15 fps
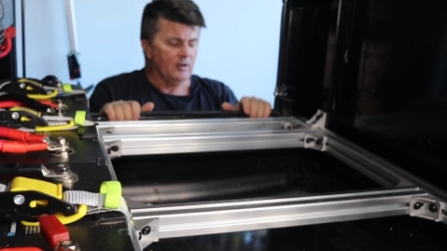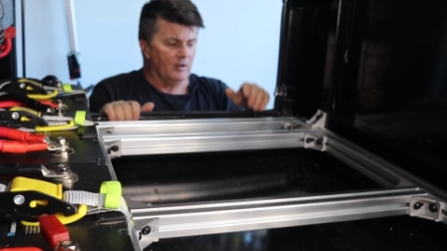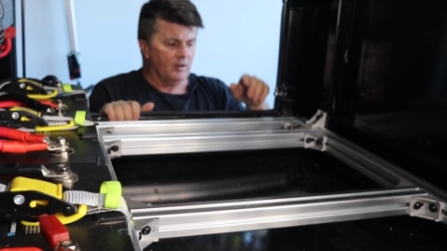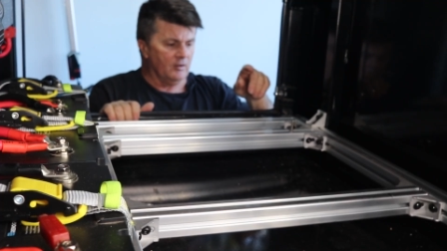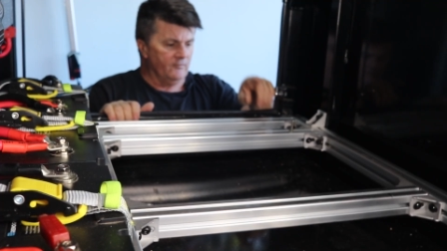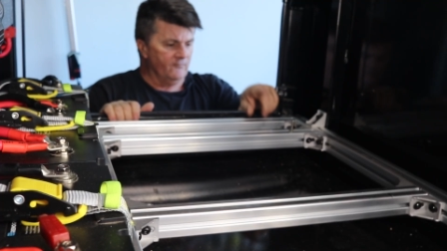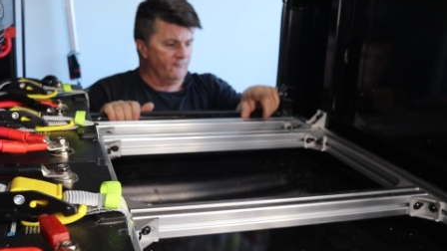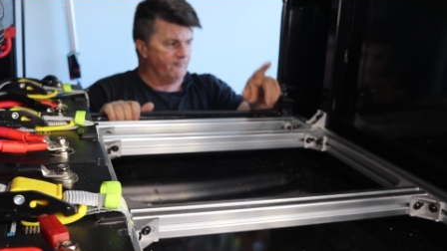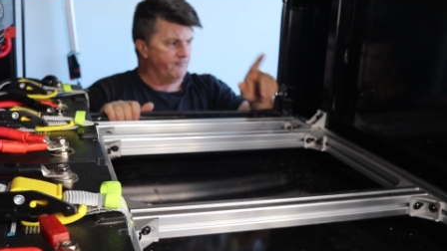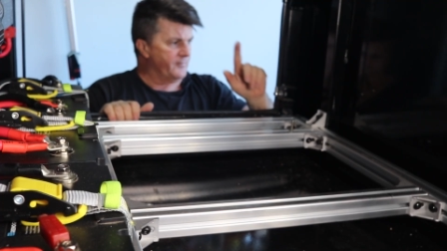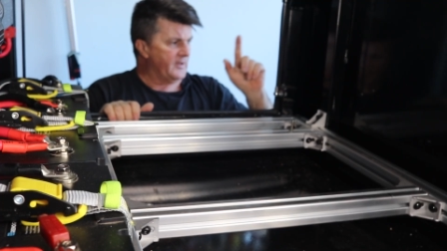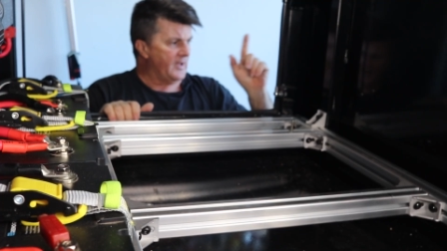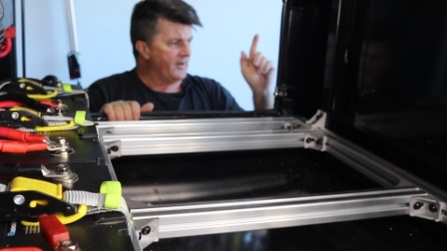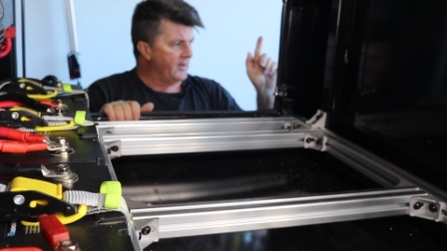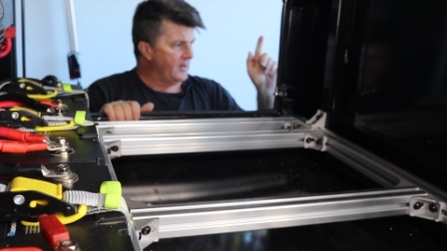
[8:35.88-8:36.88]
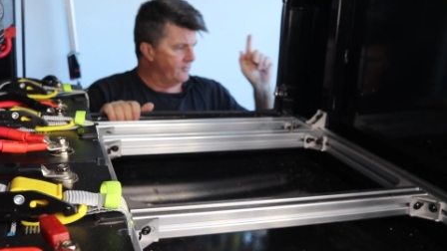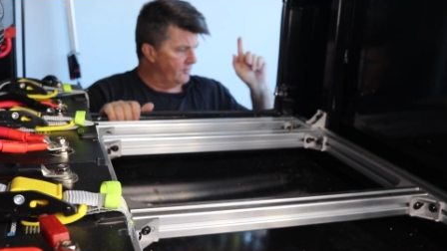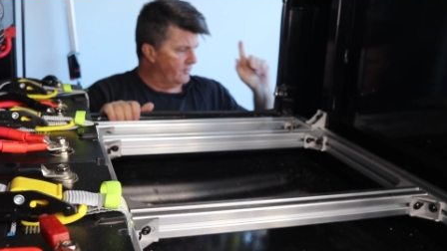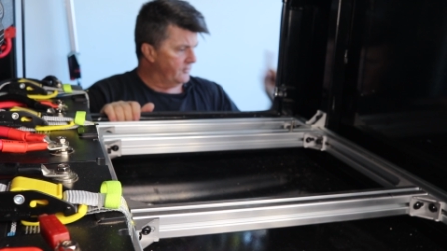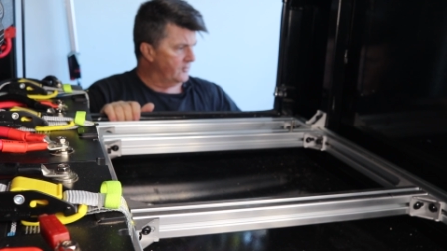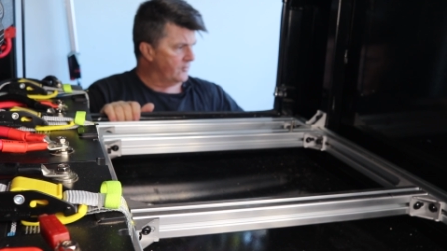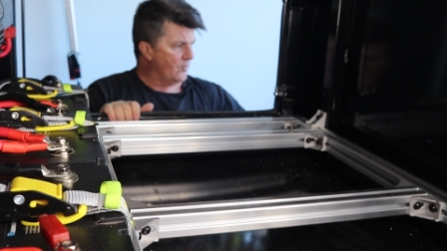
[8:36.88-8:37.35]
I've cut out
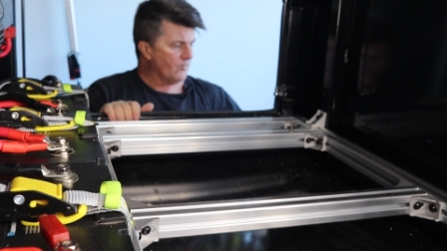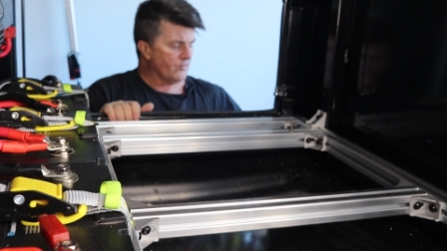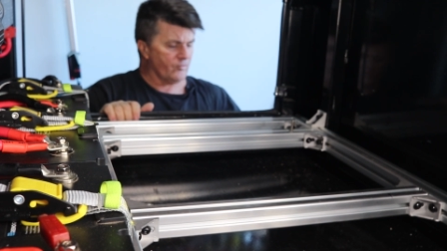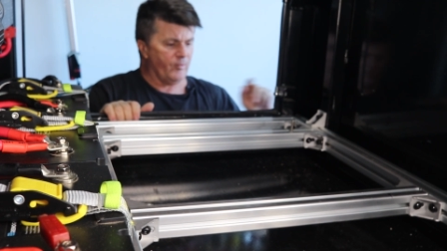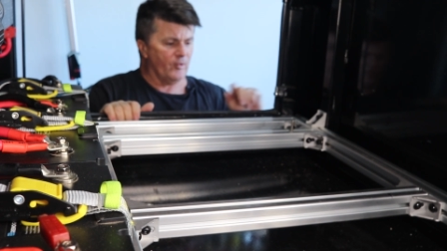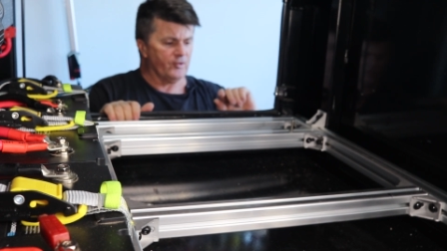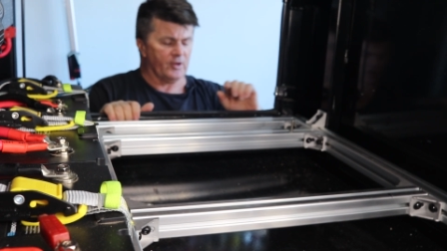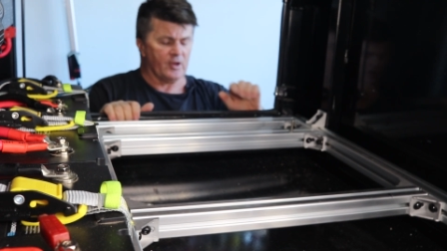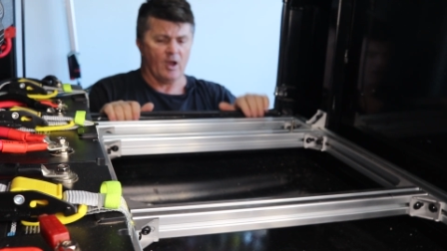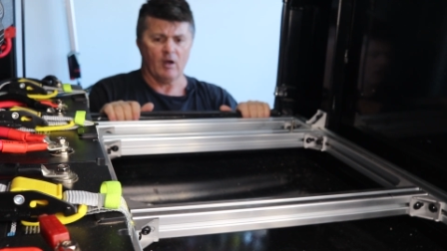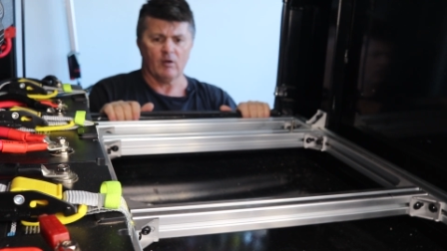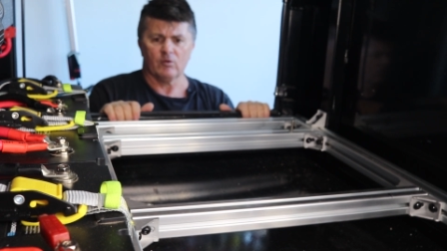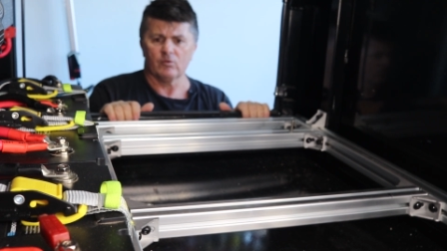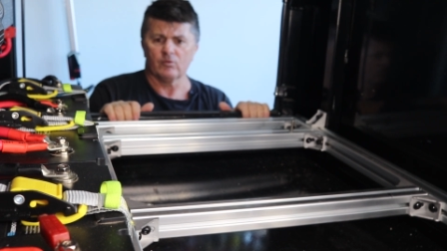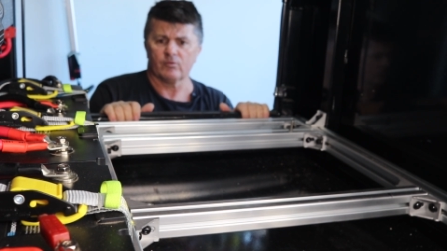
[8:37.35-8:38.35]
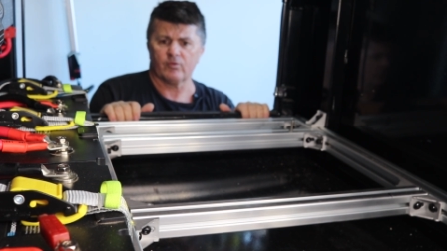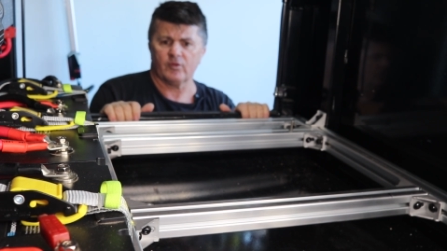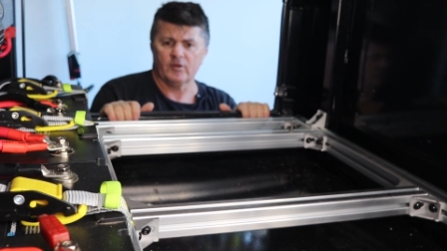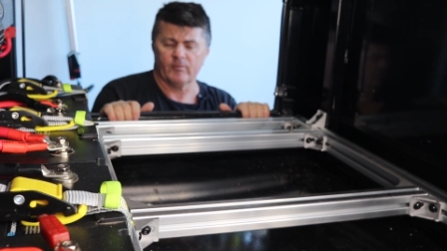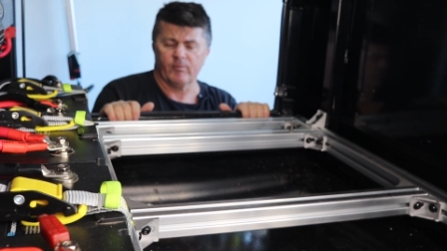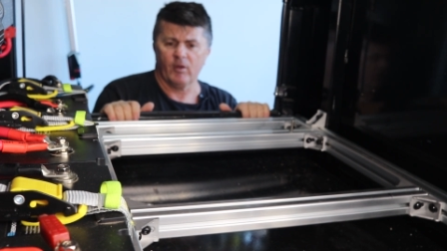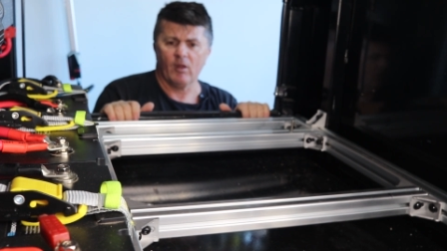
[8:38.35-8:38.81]
the corresponding holes
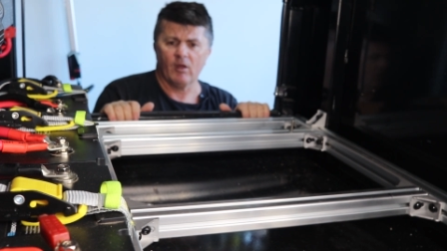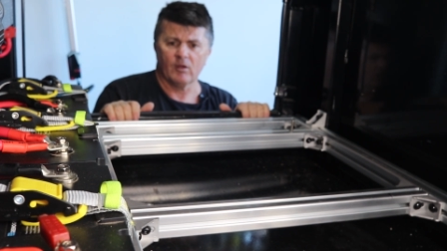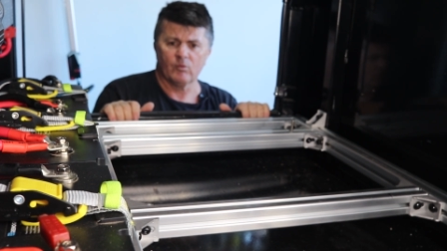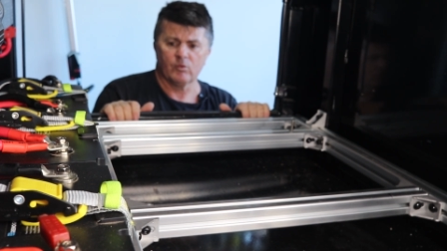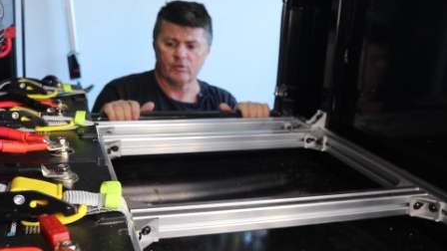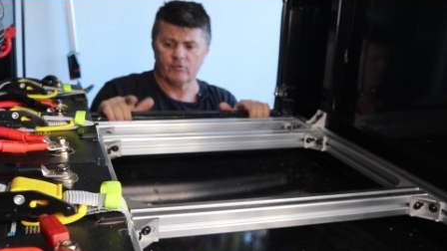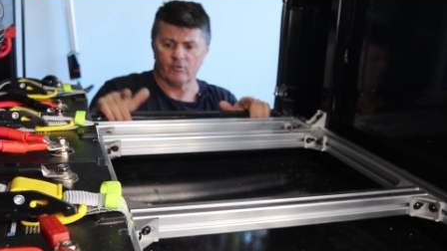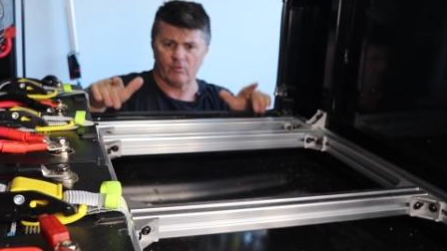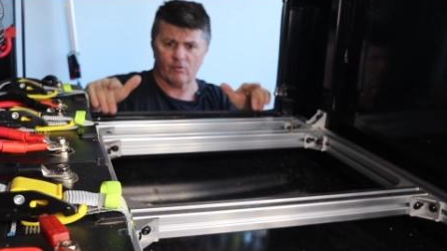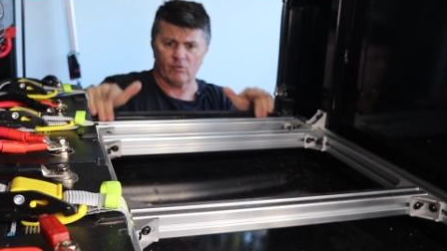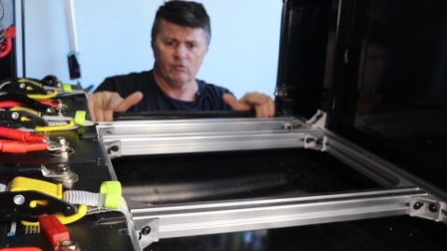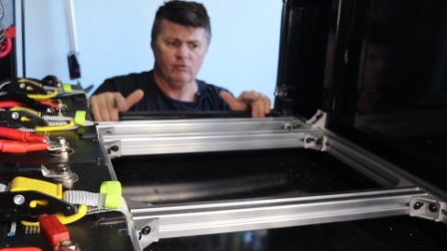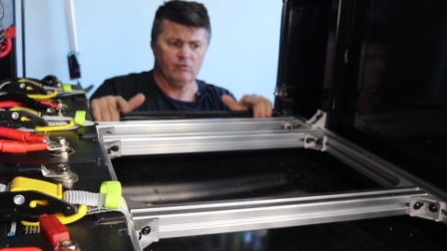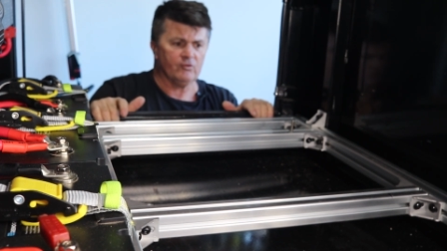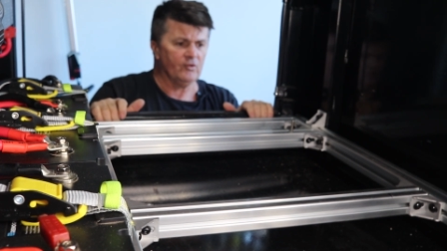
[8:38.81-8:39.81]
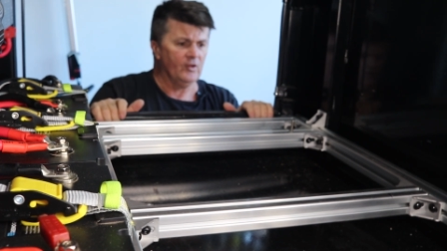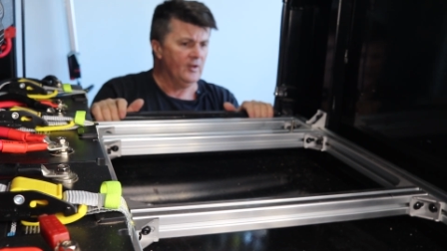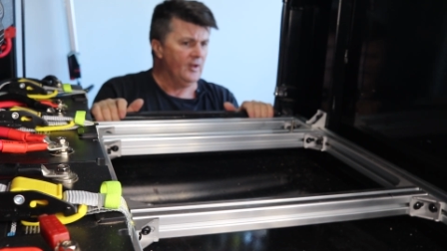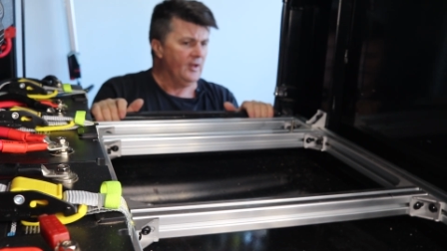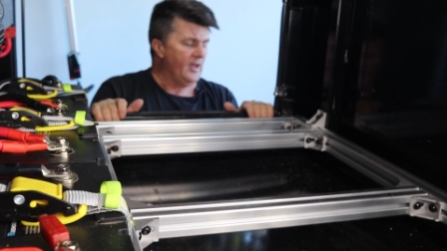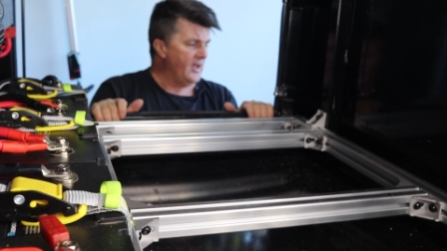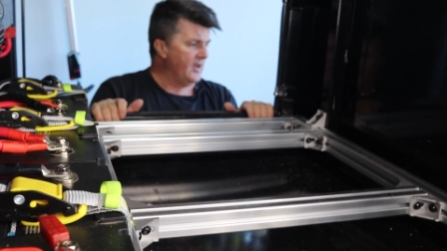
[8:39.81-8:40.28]
in the plywood to suit,
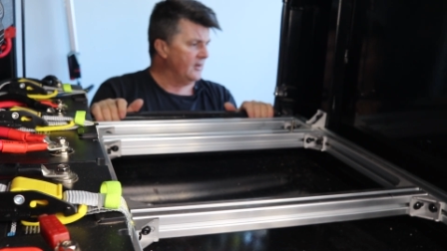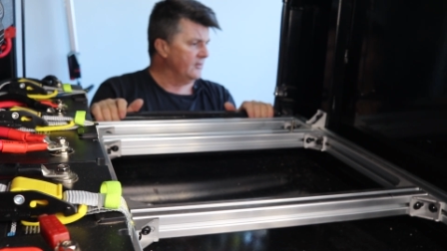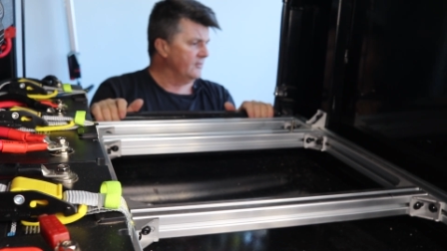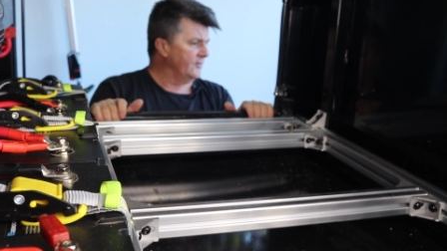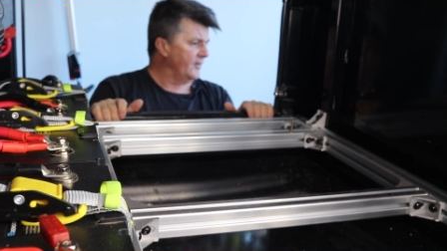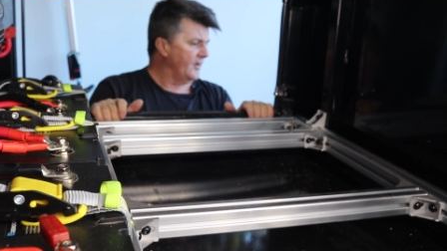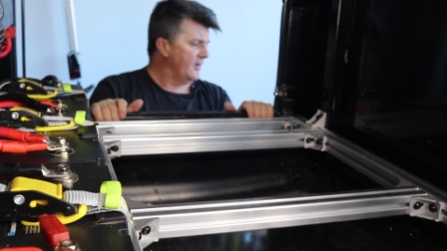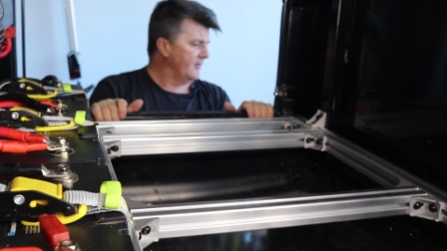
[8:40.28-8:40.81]
and